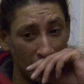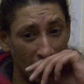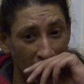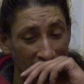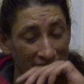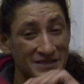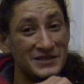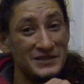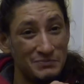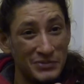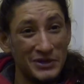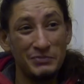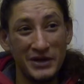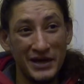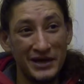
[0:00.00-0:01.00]
and that's his
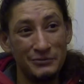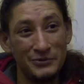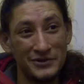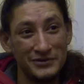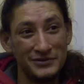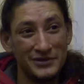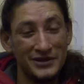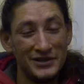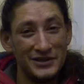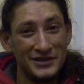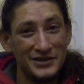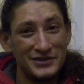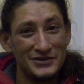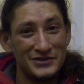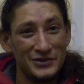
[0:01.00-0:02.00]
big power.
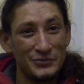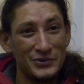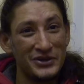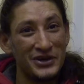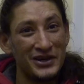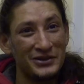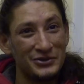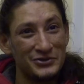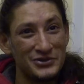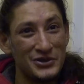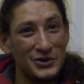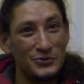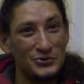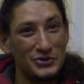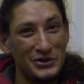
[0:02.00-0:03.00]
So when I got
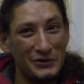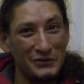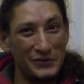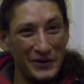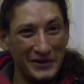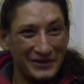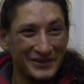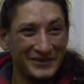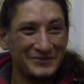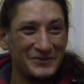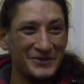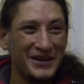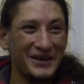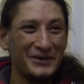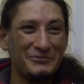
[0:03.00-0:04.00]
told off,
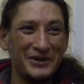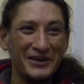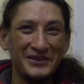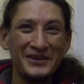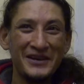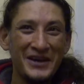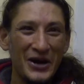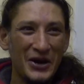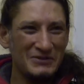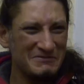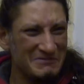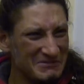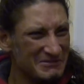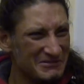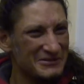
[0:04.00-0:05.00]
I went
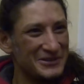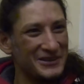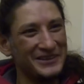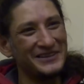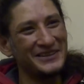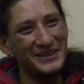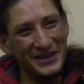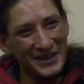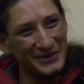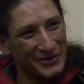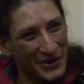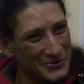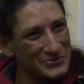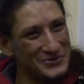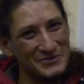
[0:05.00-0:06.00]

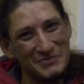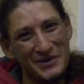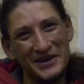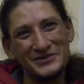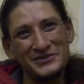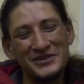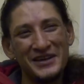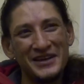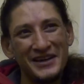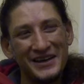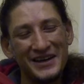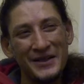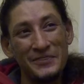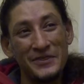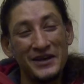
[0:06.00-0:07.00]
Hulk smash,
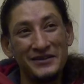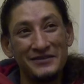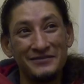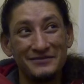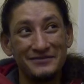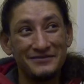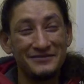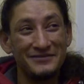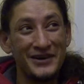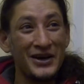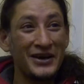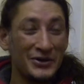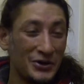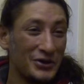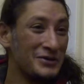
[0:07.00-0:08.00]
and then
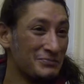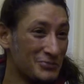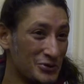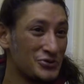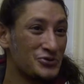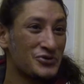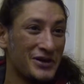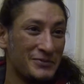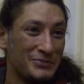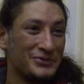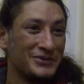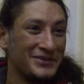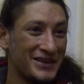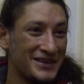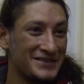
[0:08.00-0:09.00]
I got in more
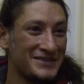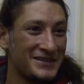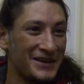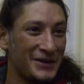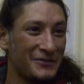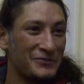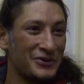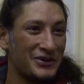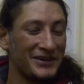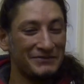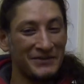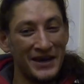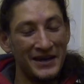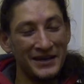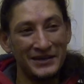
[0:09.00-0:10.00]
trouble, and they say I've got
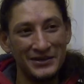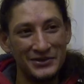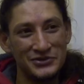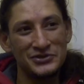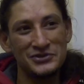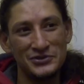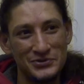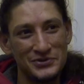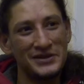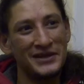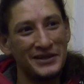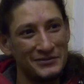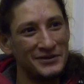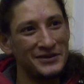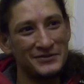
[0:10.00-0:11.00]
anger issues
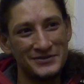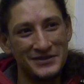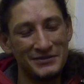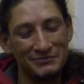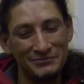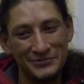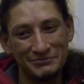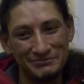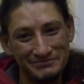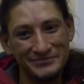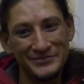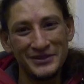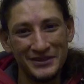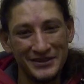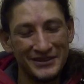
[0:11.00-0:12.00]
now, and I think, well,
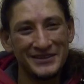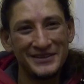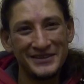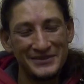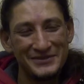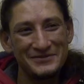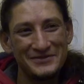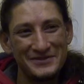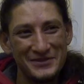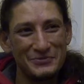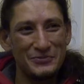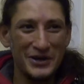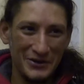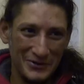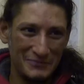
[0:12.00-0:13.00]
it's the
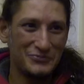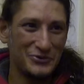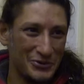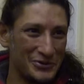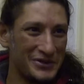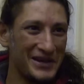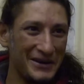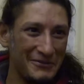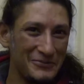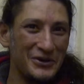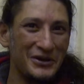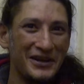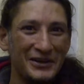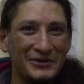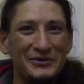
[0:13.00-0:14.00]
way I was brought up, you
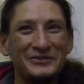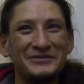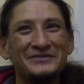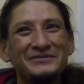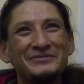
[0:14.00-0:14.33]
know.